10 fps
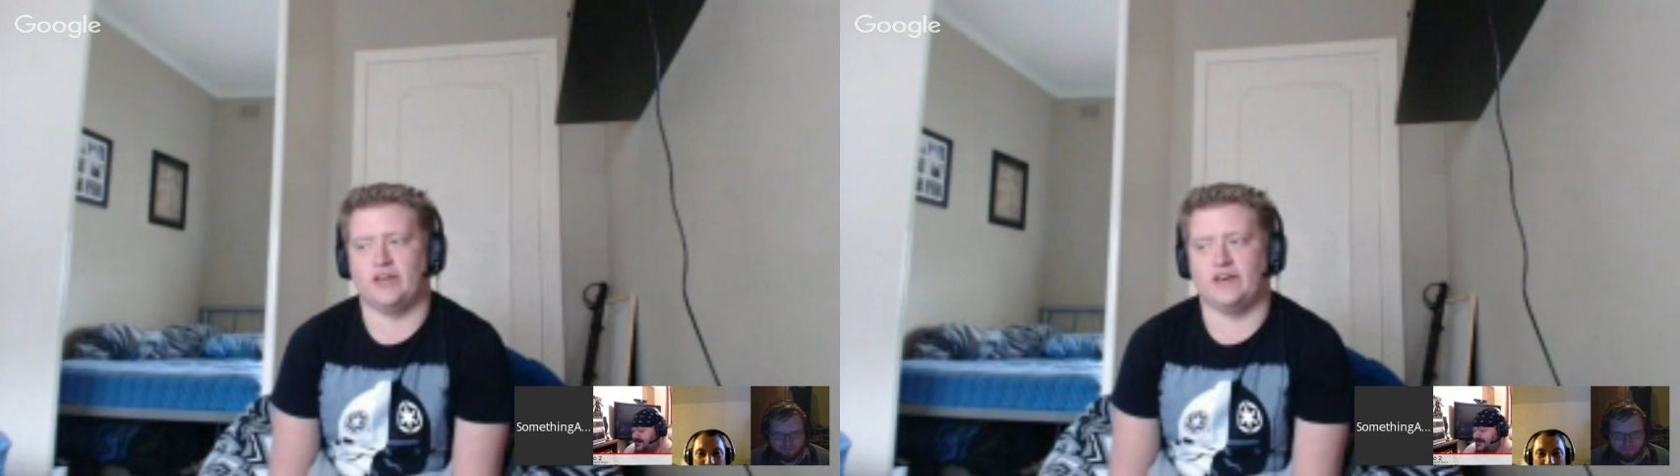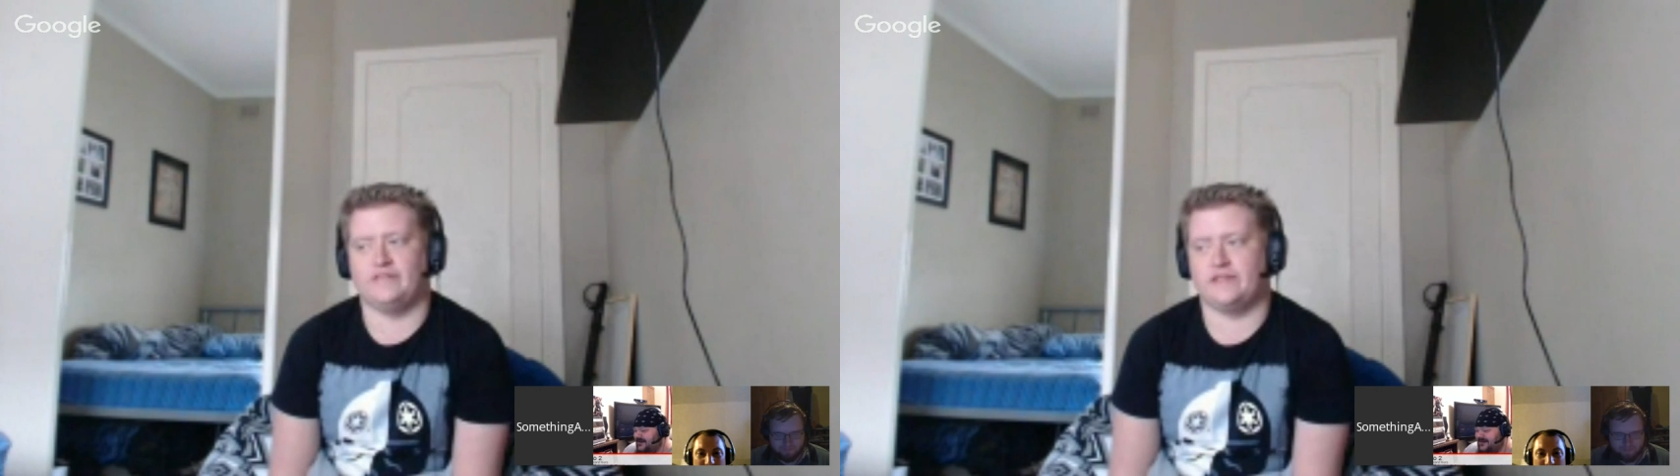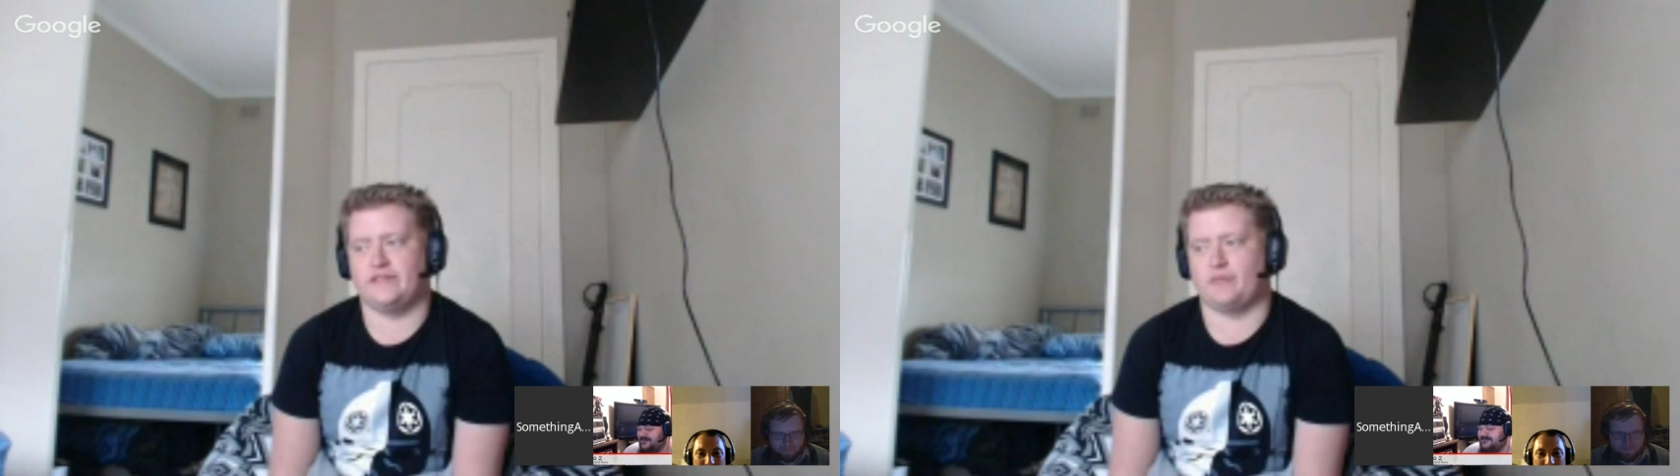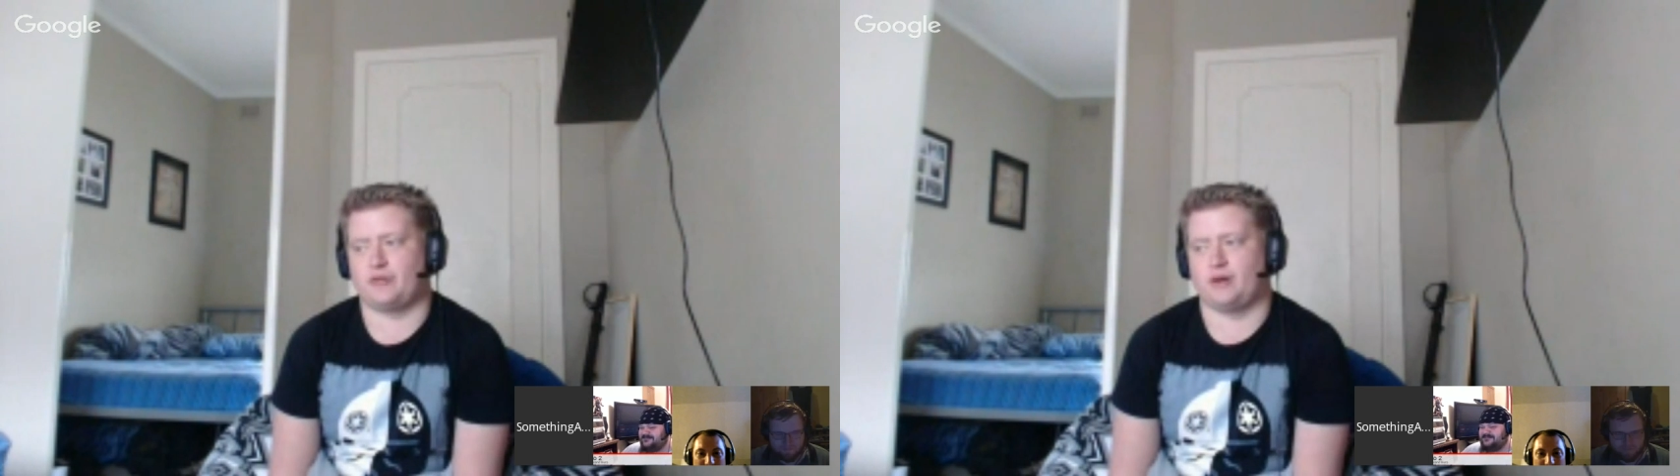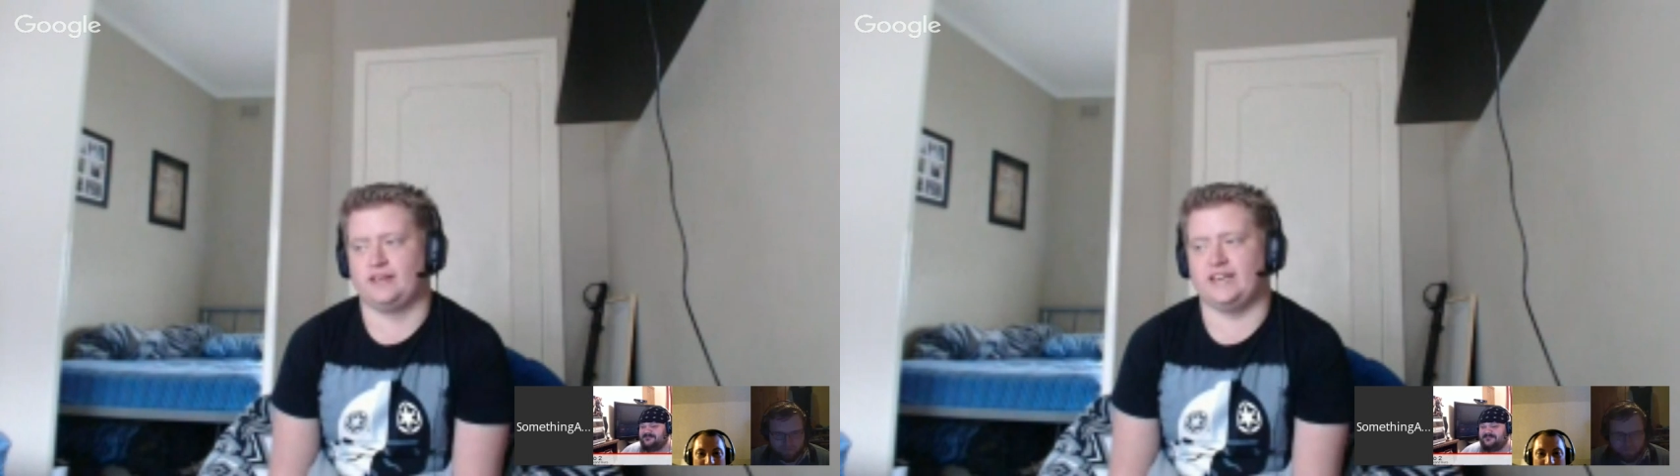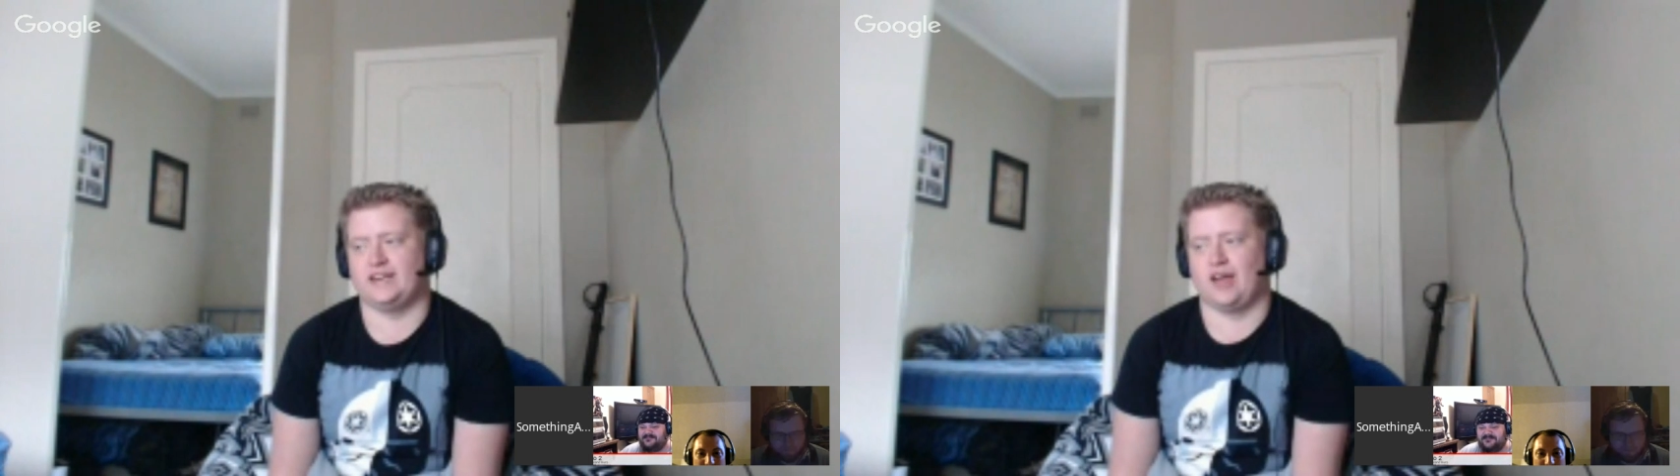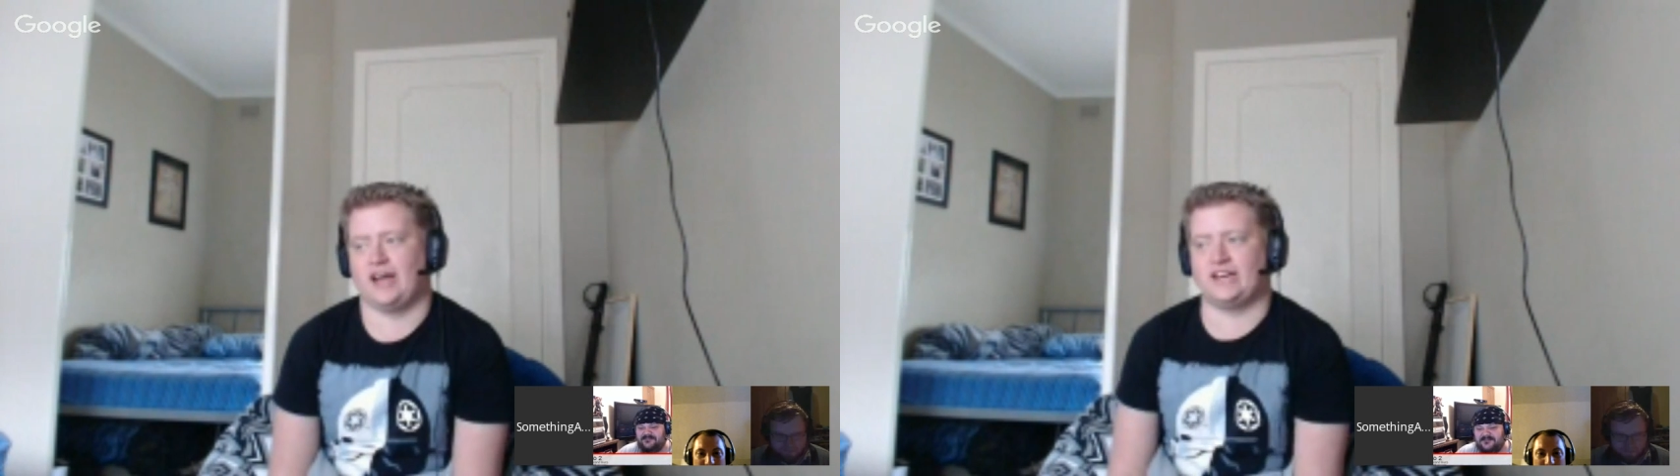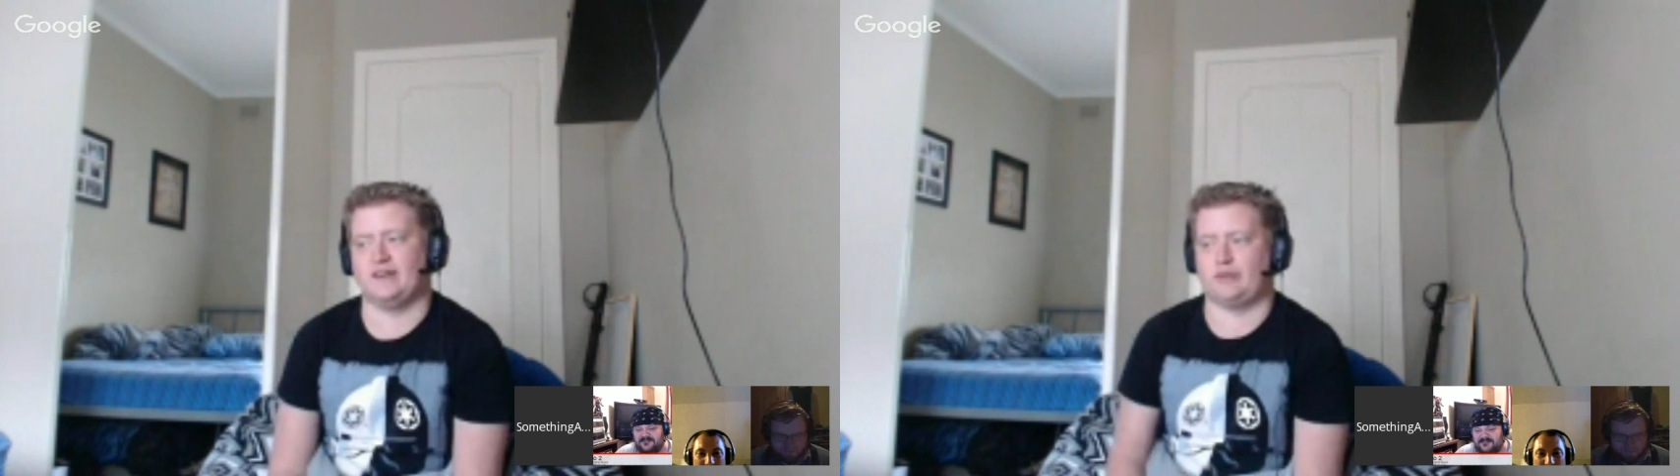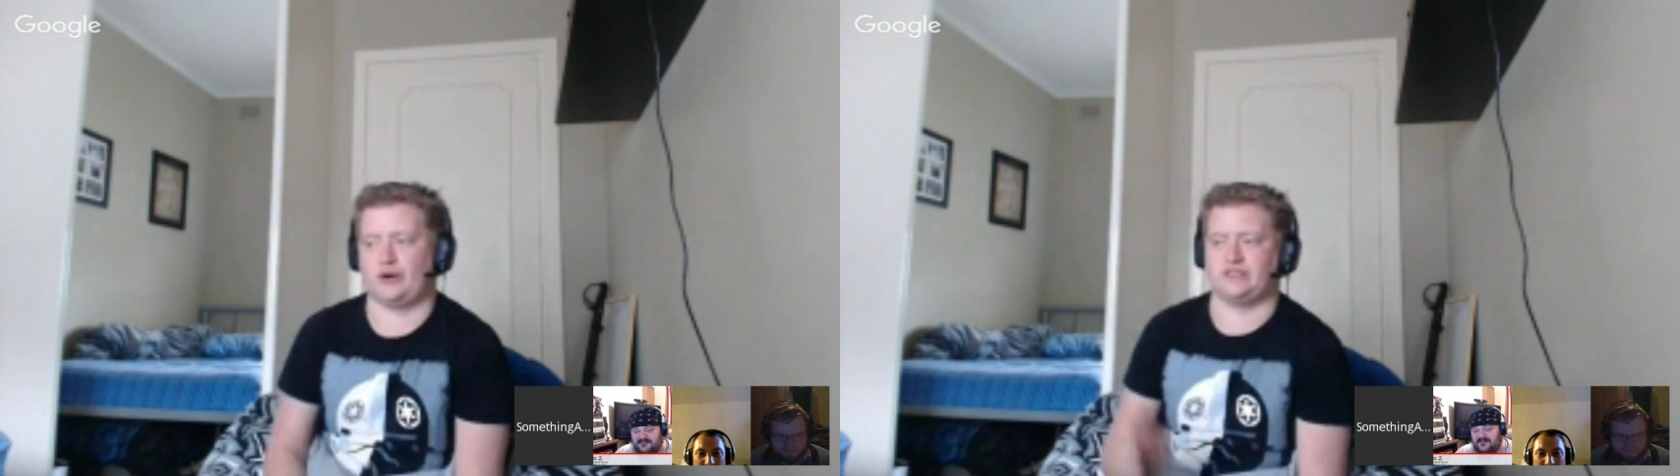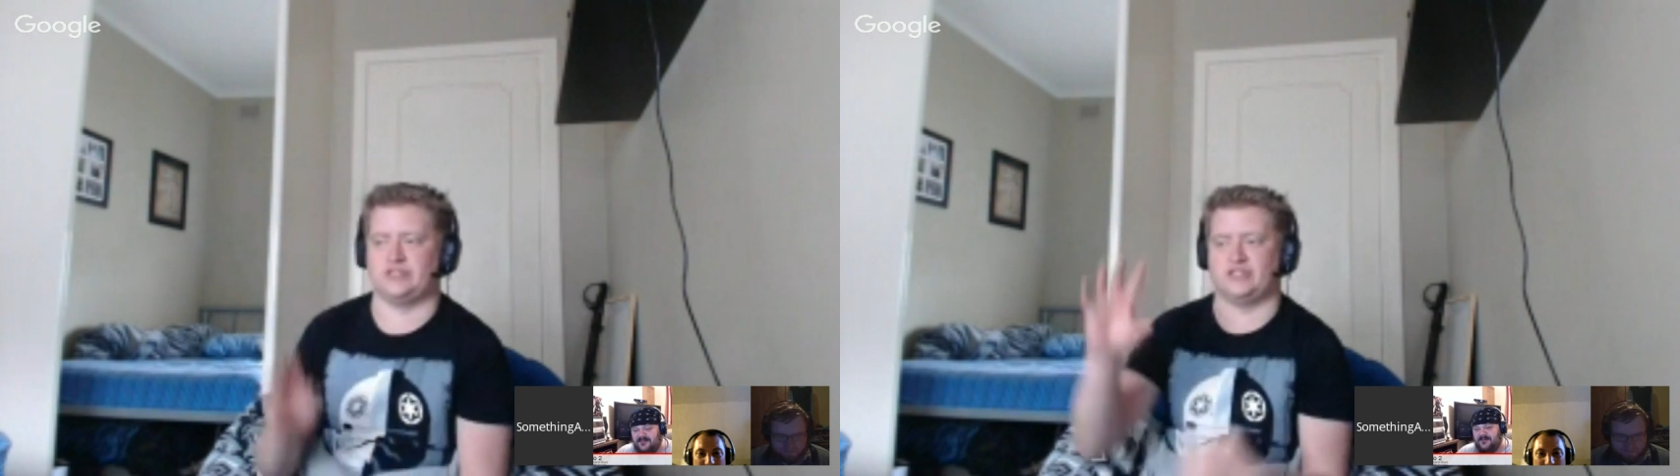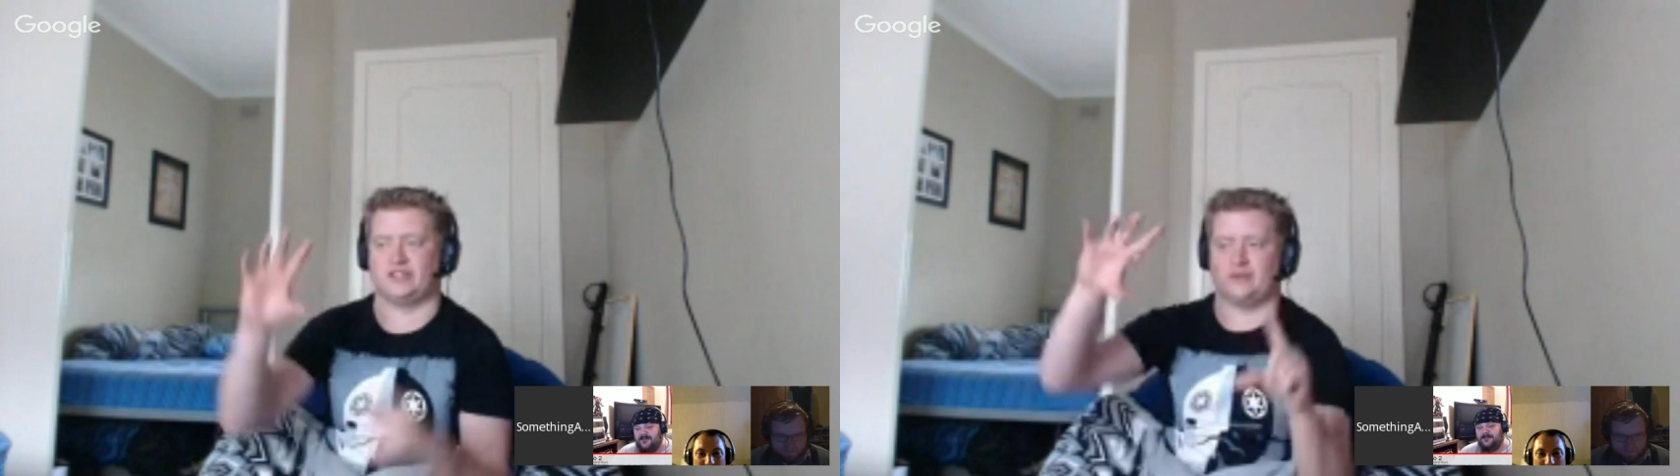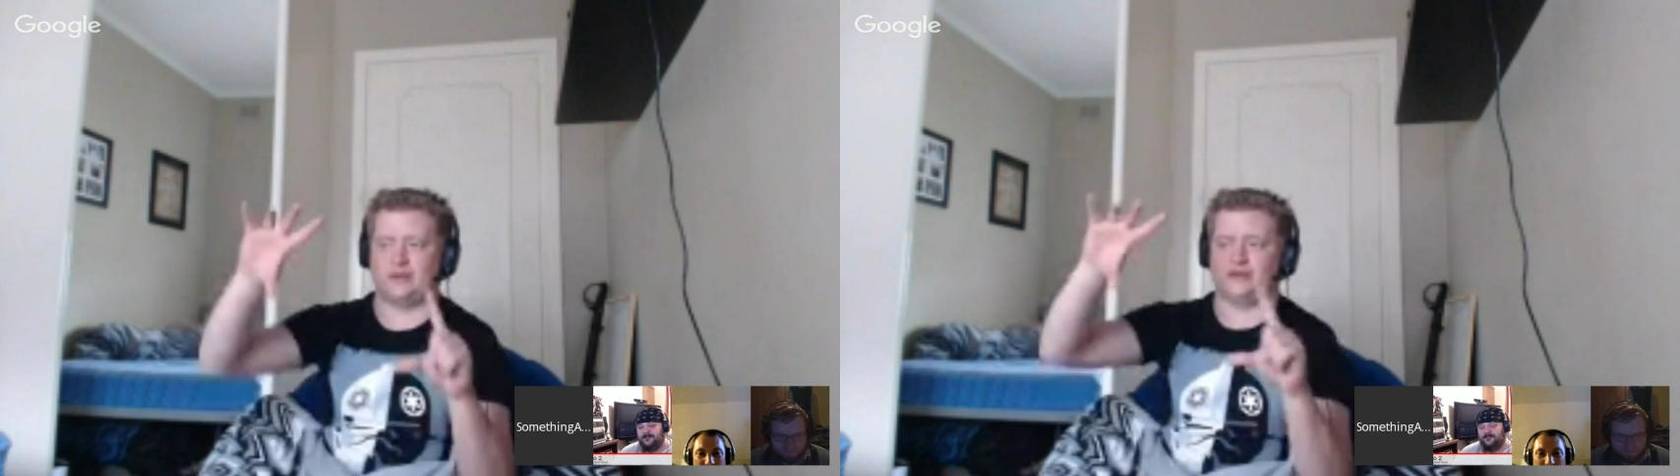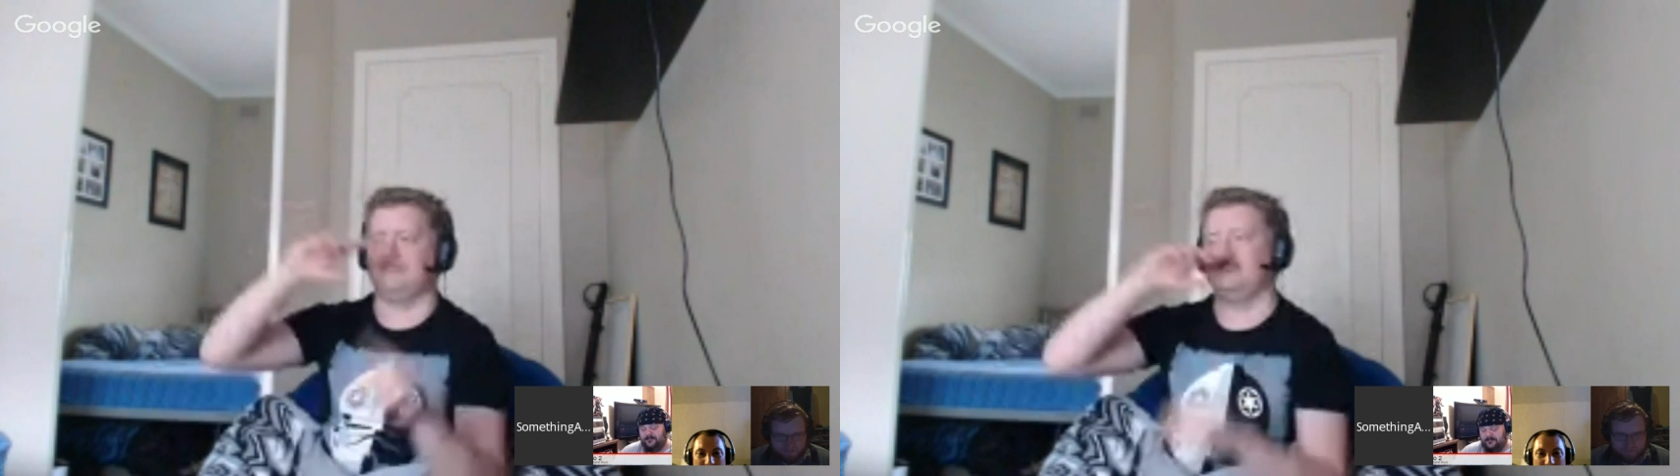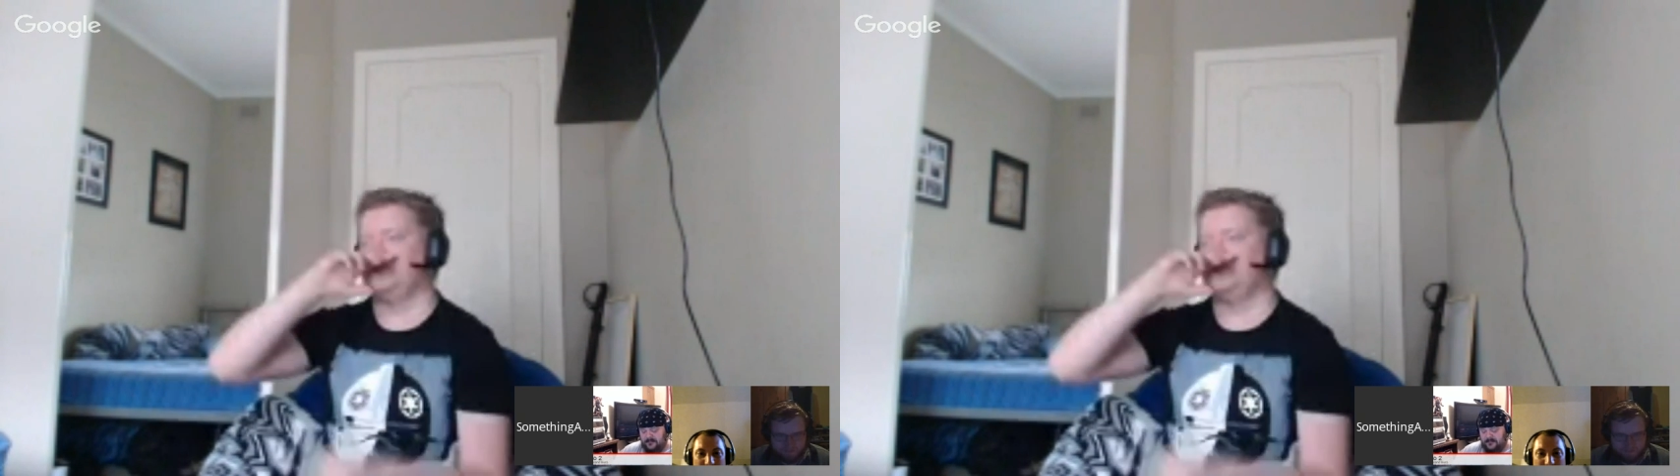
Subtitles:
they're probably in like boxes at the moment.